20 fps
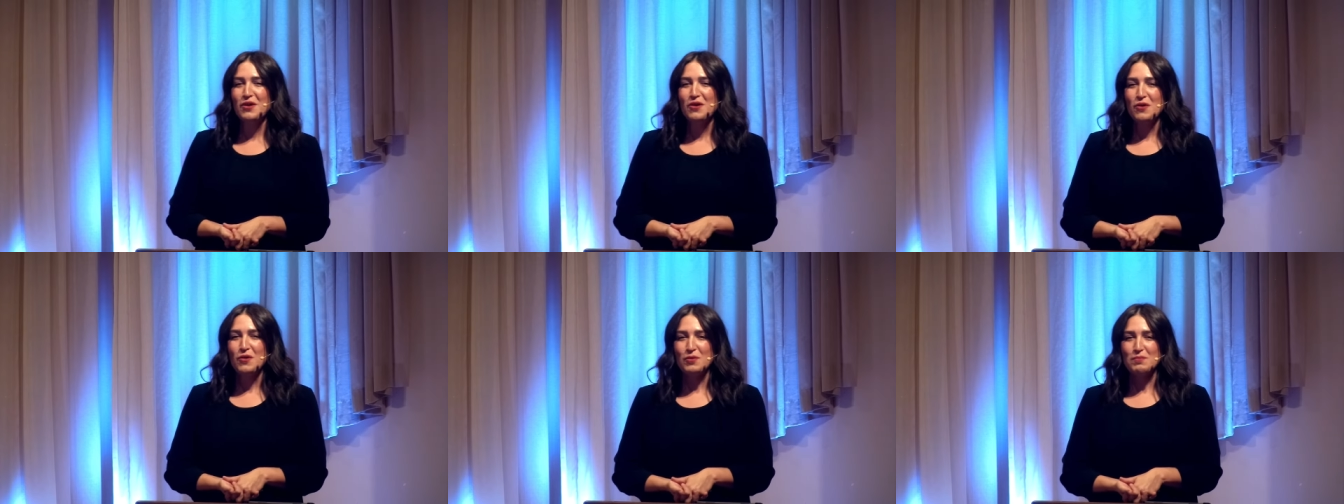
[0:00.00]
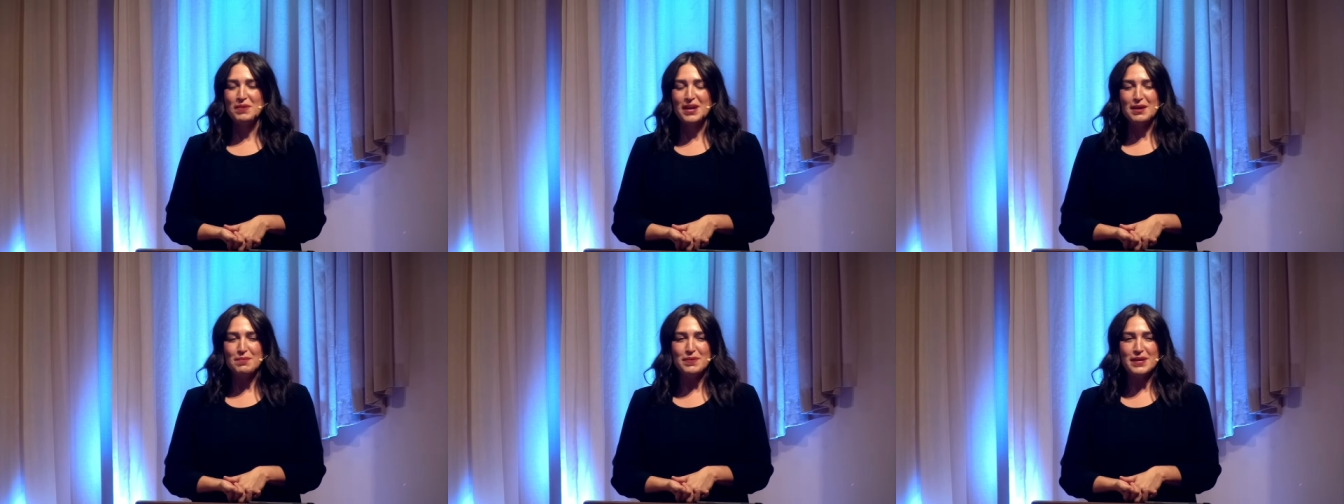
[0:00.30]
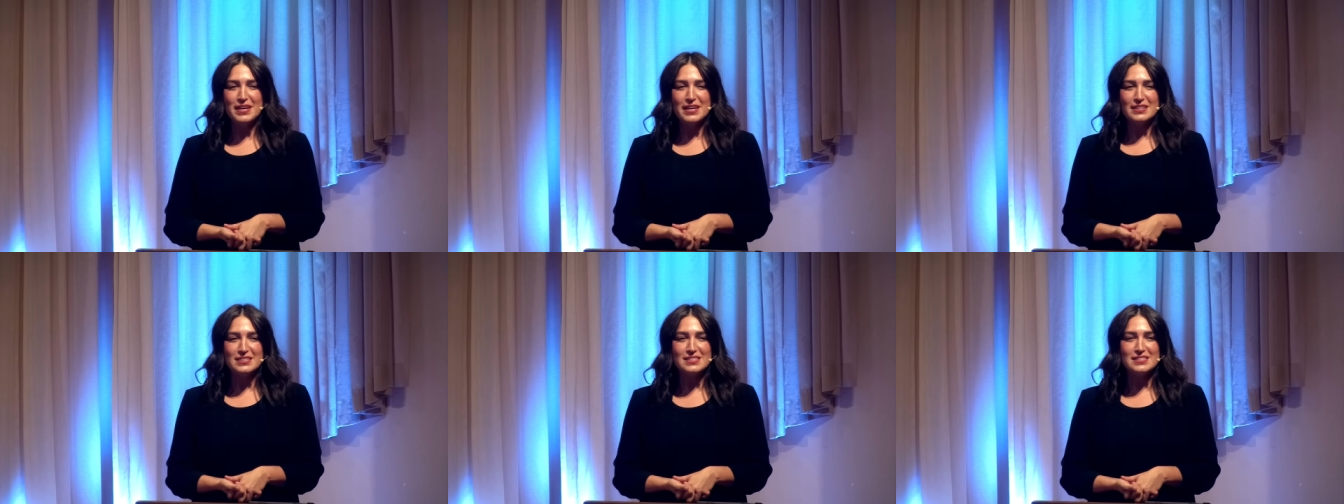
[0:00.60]
or
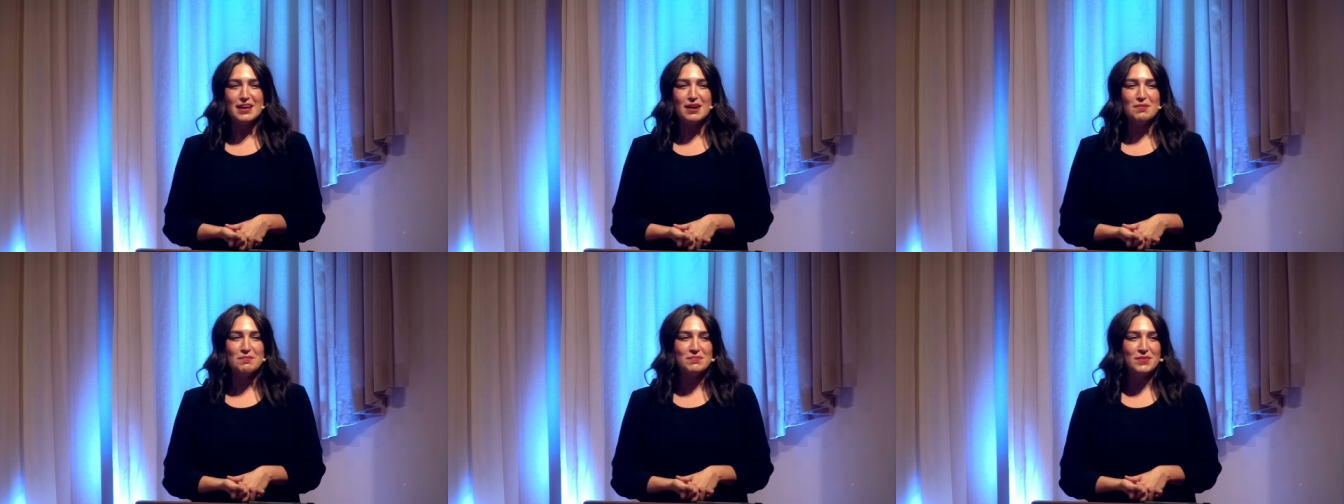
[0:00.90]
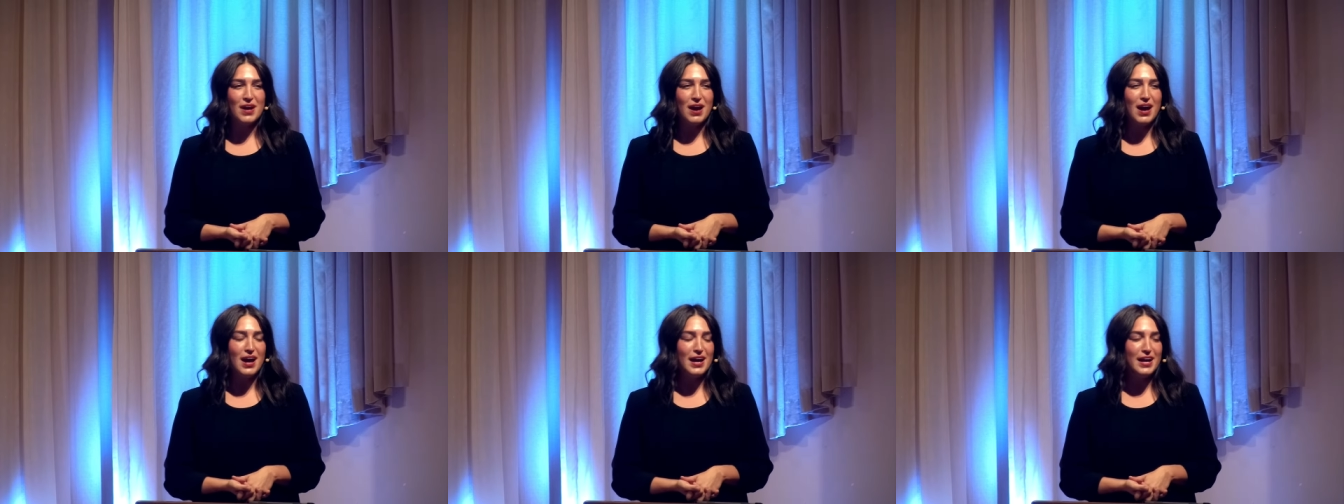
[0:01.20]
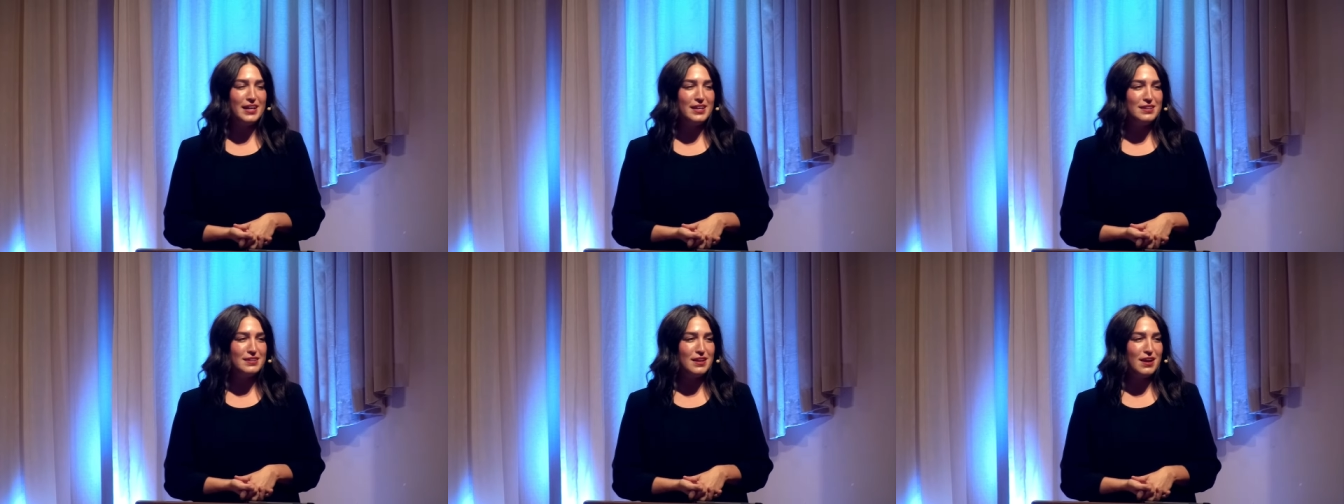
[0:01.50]
maybe some
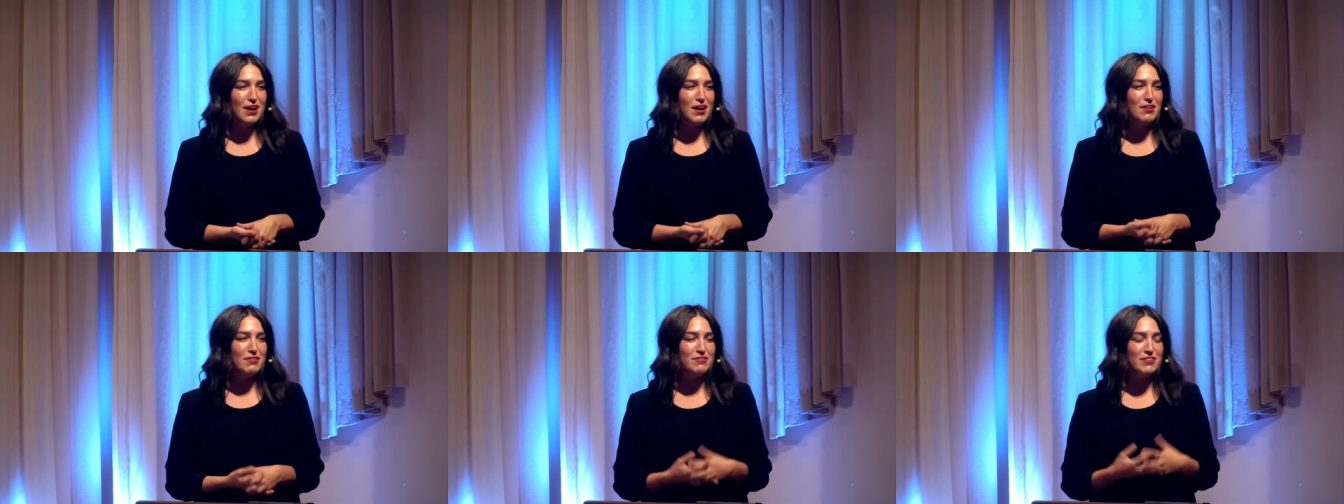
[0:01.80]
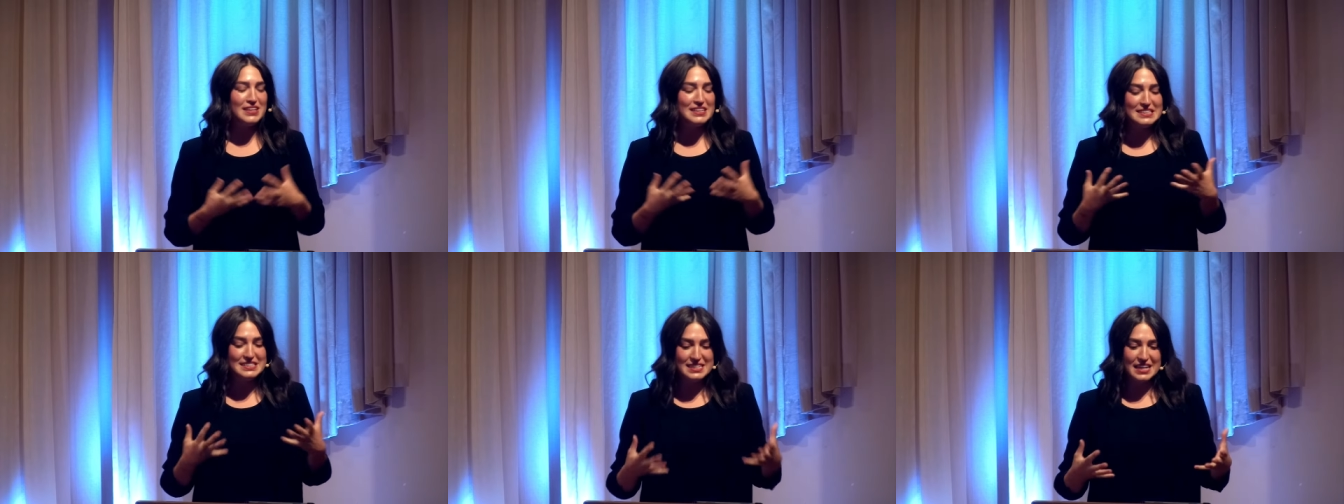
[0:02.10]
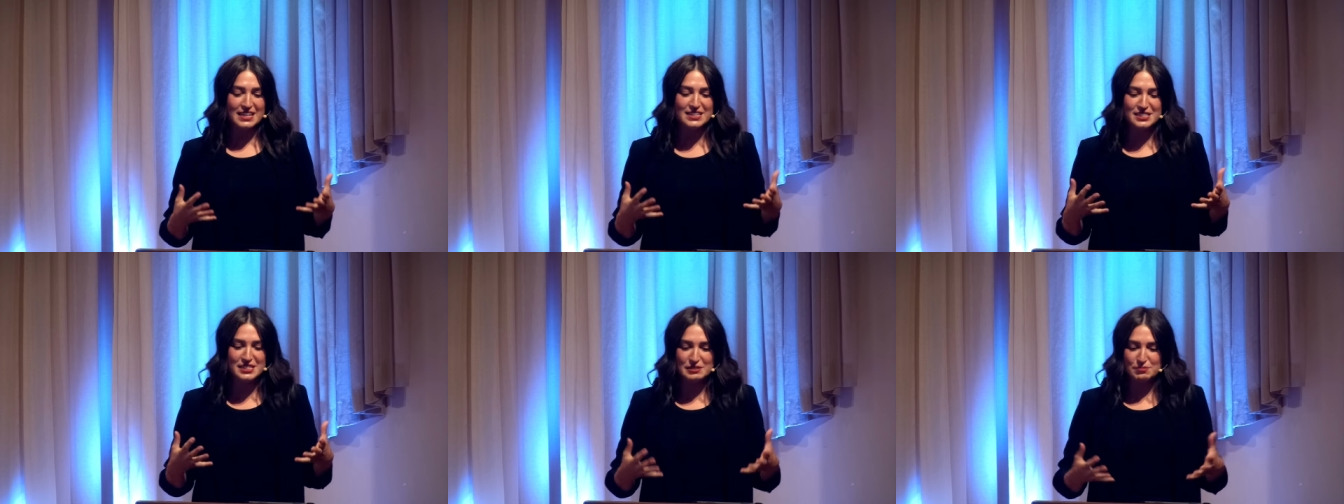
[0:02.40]
kind of
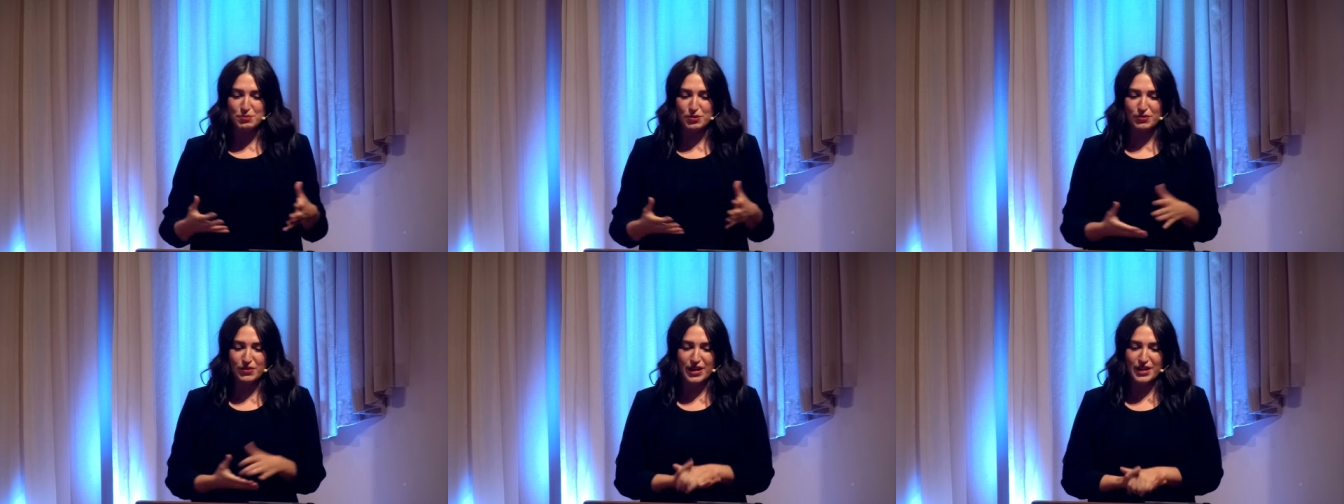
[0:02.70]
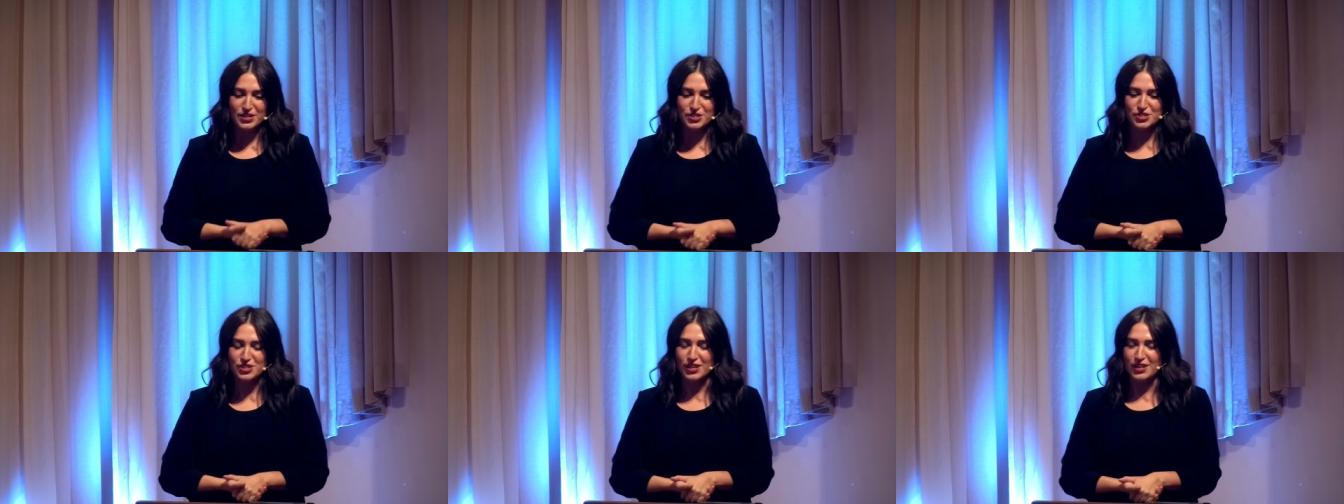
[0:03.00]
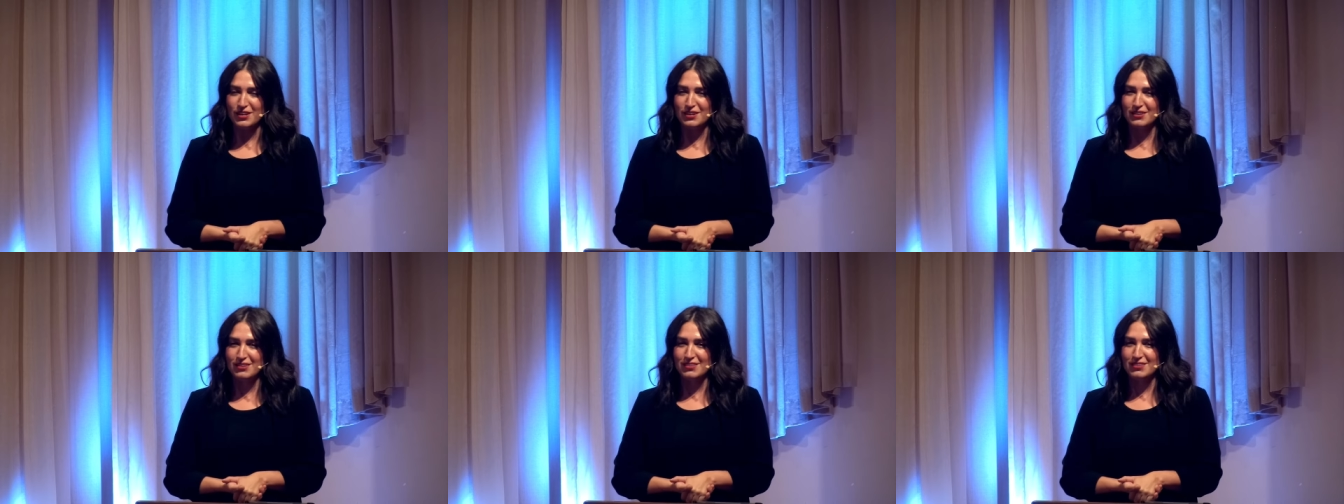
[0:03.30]

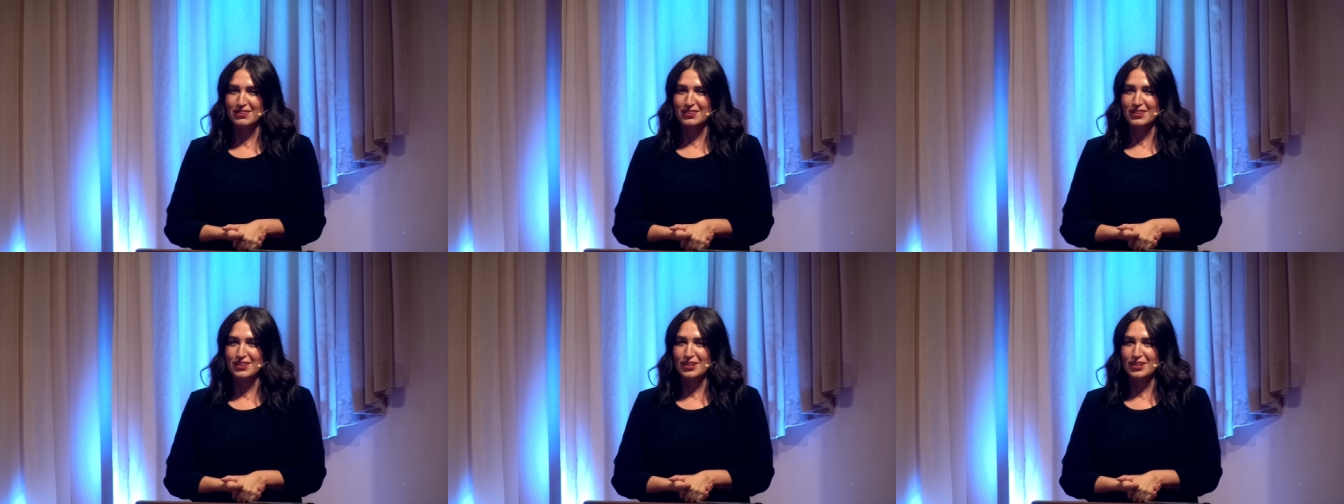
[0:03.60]
desperation.